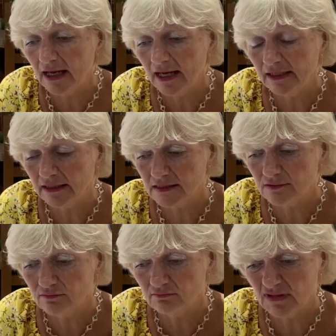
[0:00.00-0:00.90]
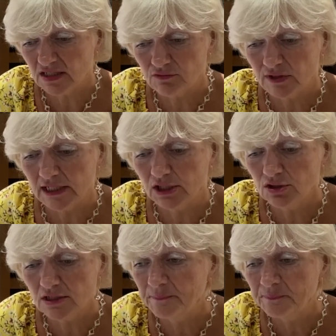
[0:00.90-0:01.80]
and it's really
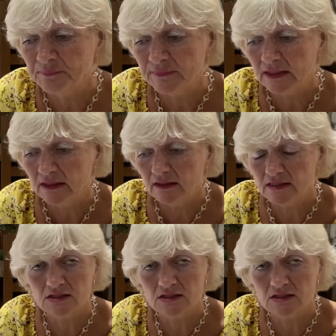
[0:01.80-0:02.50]
good. There's